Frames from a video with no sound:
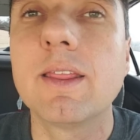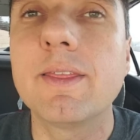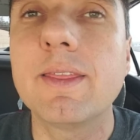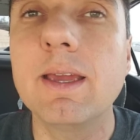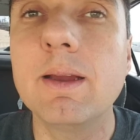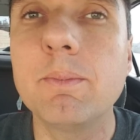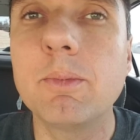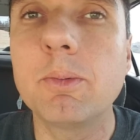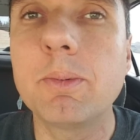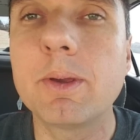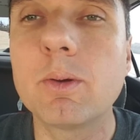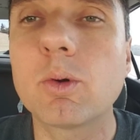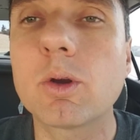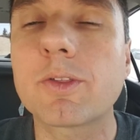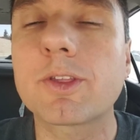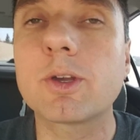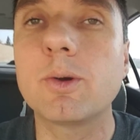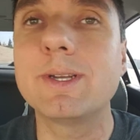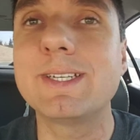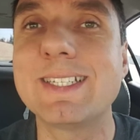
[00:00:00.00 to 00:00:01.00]
then will be
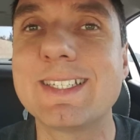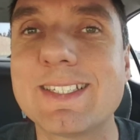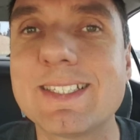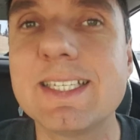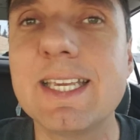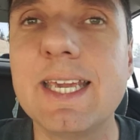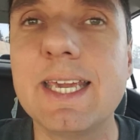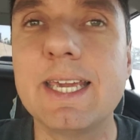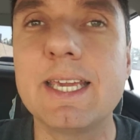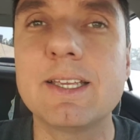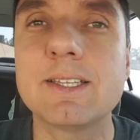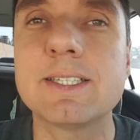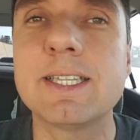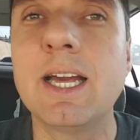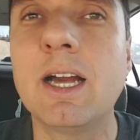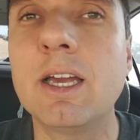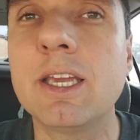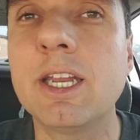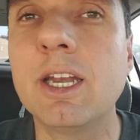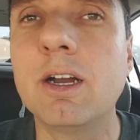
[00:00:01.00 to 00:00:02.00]
worth going to see.
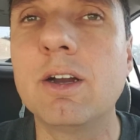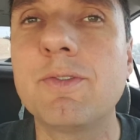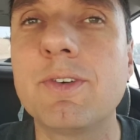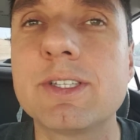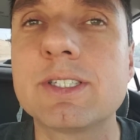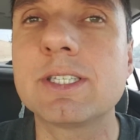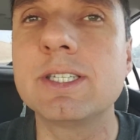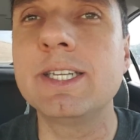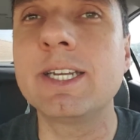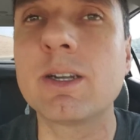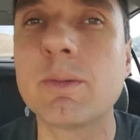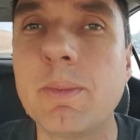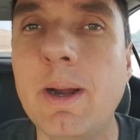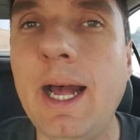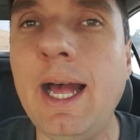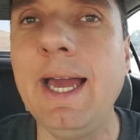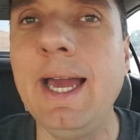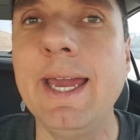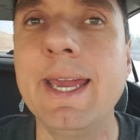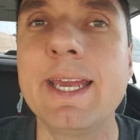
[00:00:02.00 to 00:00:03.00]
Now, you know, if it's
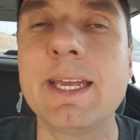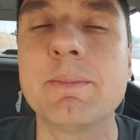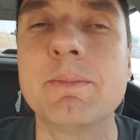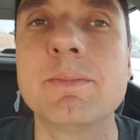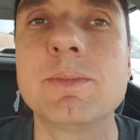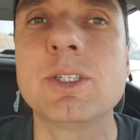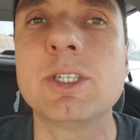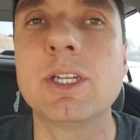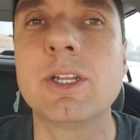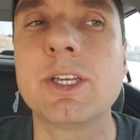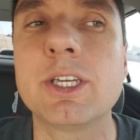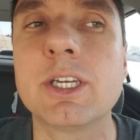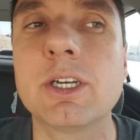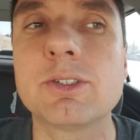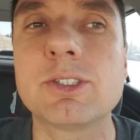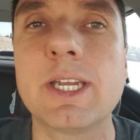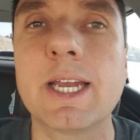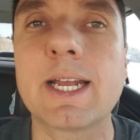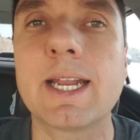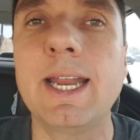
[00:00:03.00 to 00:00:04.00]
nearby, you know, you can go
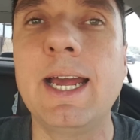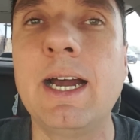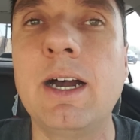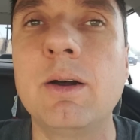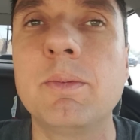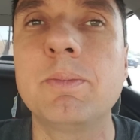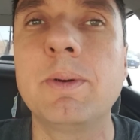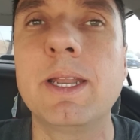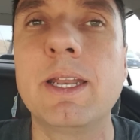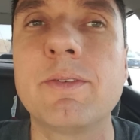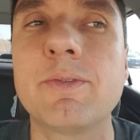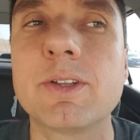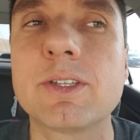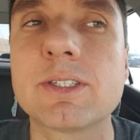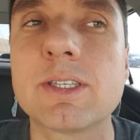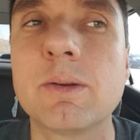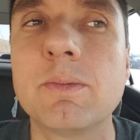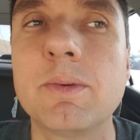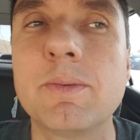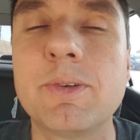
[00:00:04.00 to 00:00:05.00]
check it out. But if it's
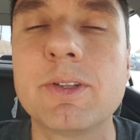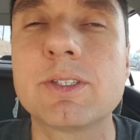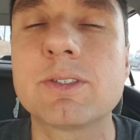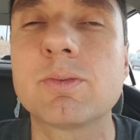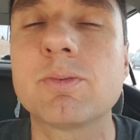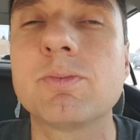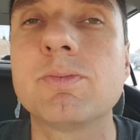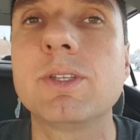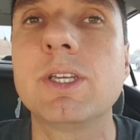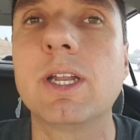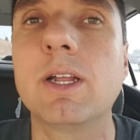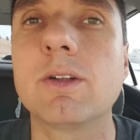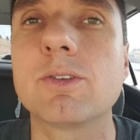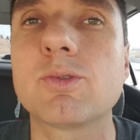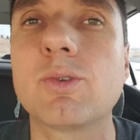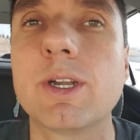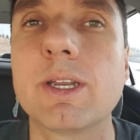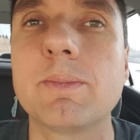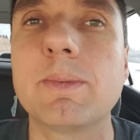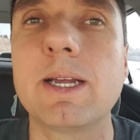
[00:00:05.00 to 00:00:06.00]
some, if it's you know,
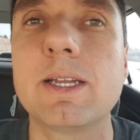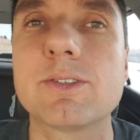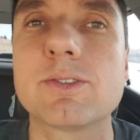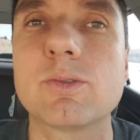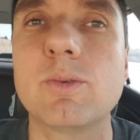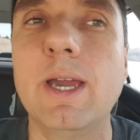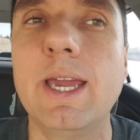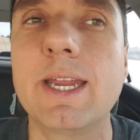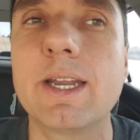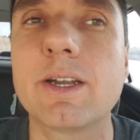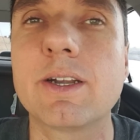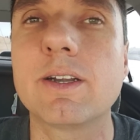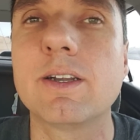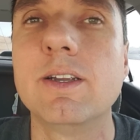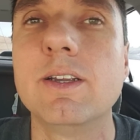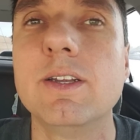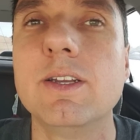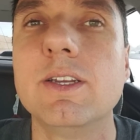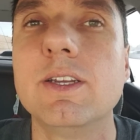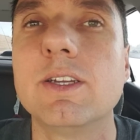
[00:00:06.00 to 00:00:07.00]
20 miles away or
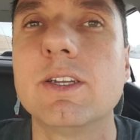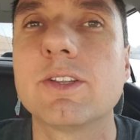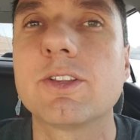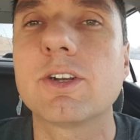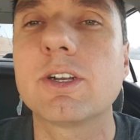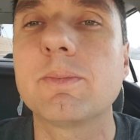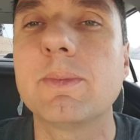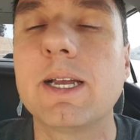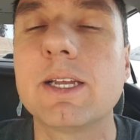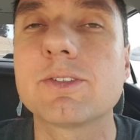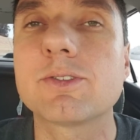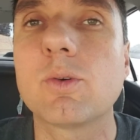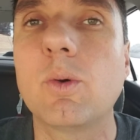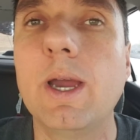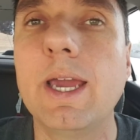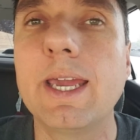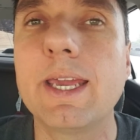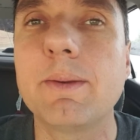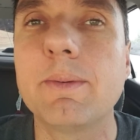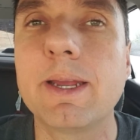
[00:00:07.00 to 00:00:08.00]
30 miles
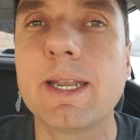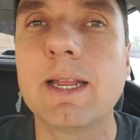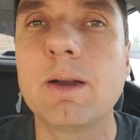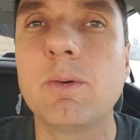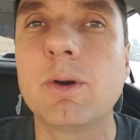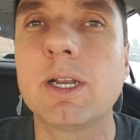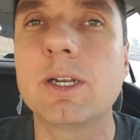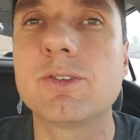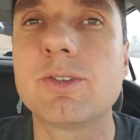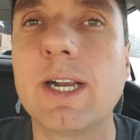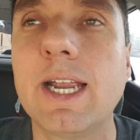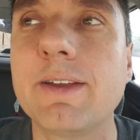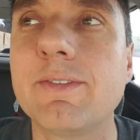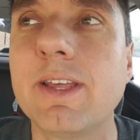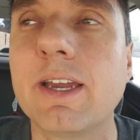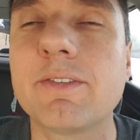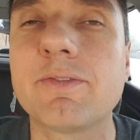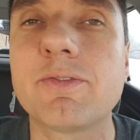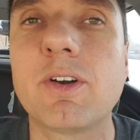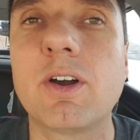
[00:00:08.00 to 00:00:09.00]
away, you might not want to drive
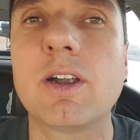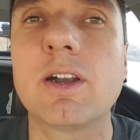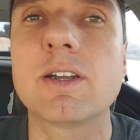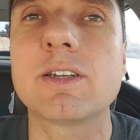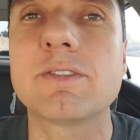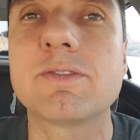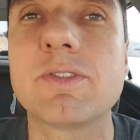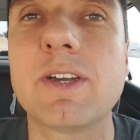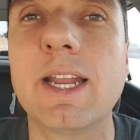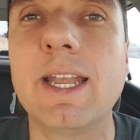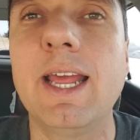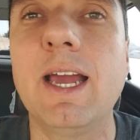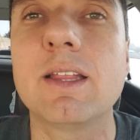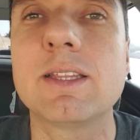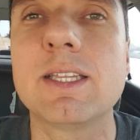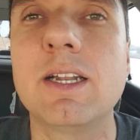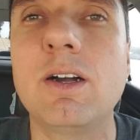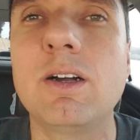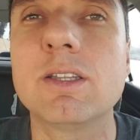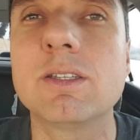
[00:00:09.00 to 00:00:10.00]
that far to find
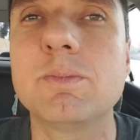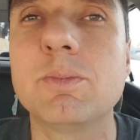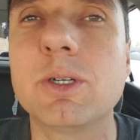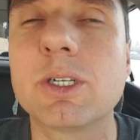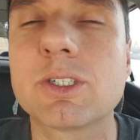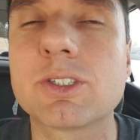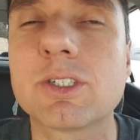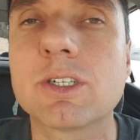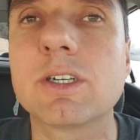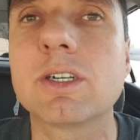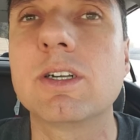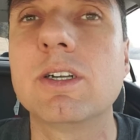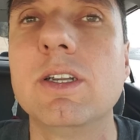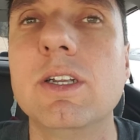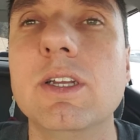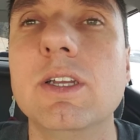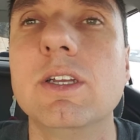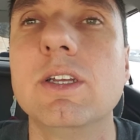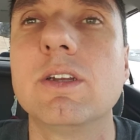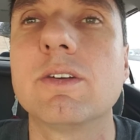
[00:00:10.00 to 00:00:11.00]
out that all the books are
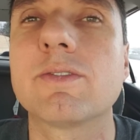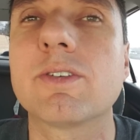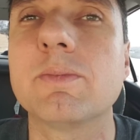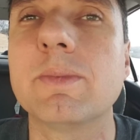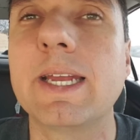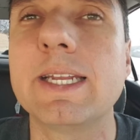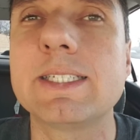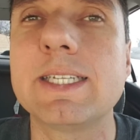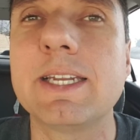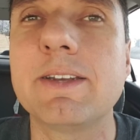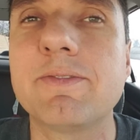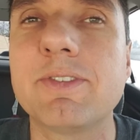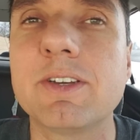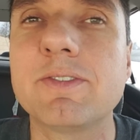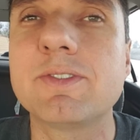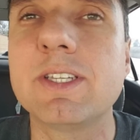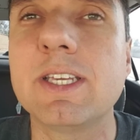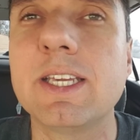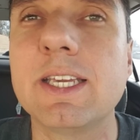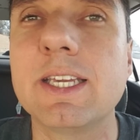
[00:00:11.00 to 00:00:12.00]
from
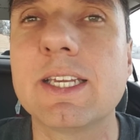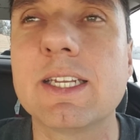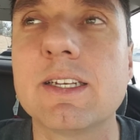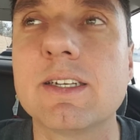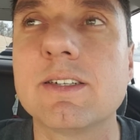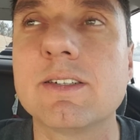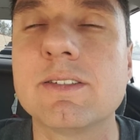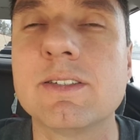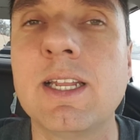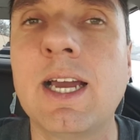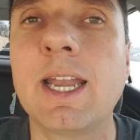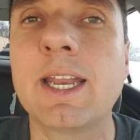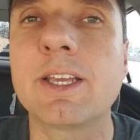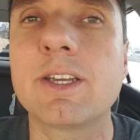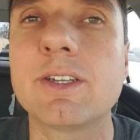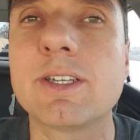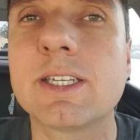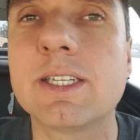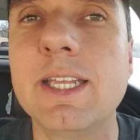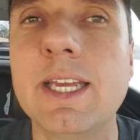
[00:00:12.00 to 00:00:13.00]
1950 and not in
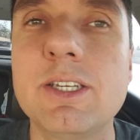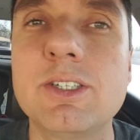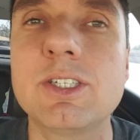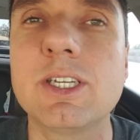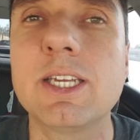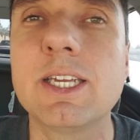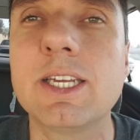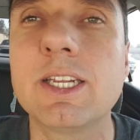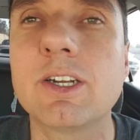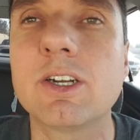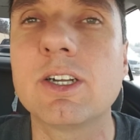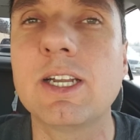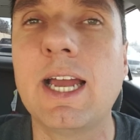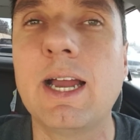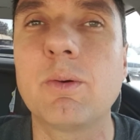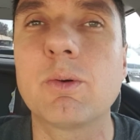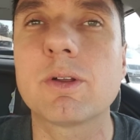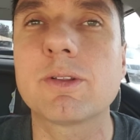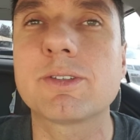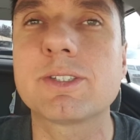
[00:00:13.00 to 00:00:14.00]
good condition or
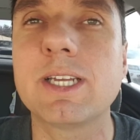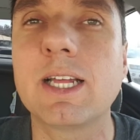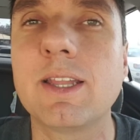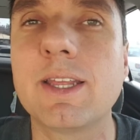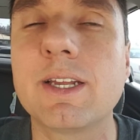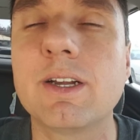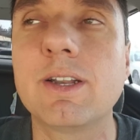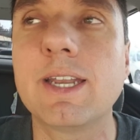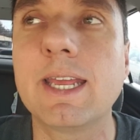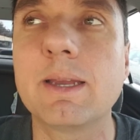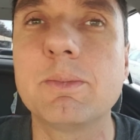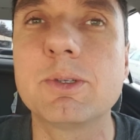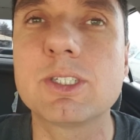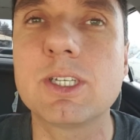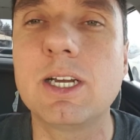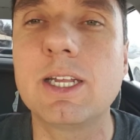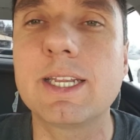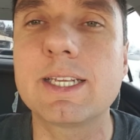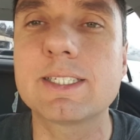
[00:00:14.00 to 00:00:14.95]
not worth selling on Amazon,